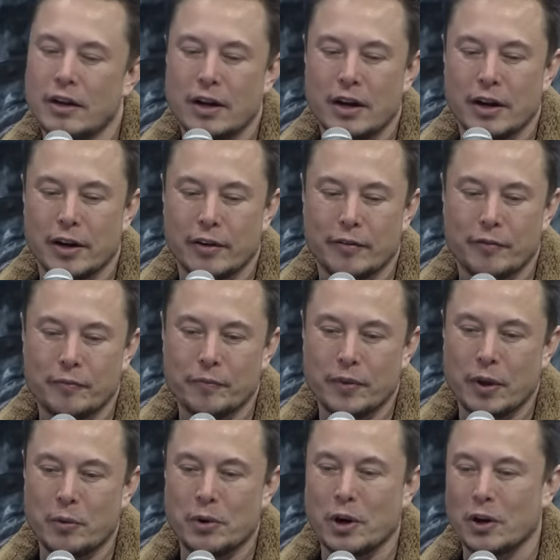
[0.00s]
um,
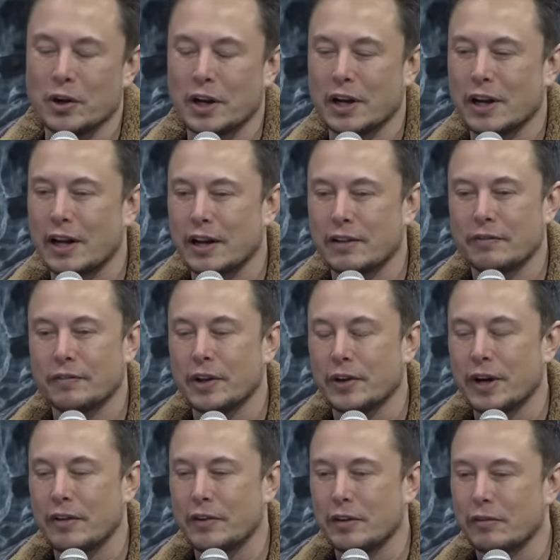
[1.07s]
and we're not looking at, like, you know,
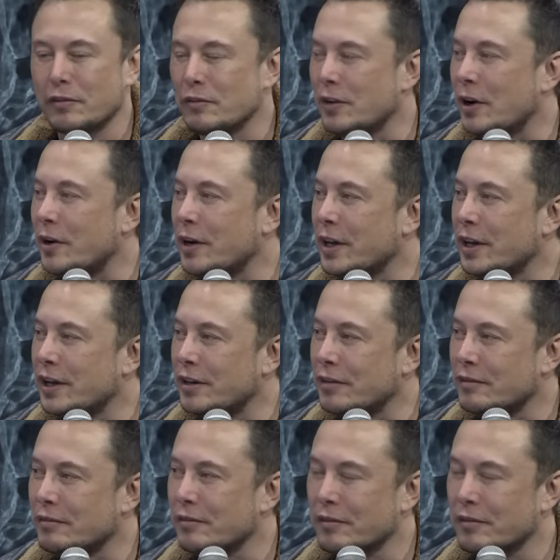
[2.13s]
having Florida and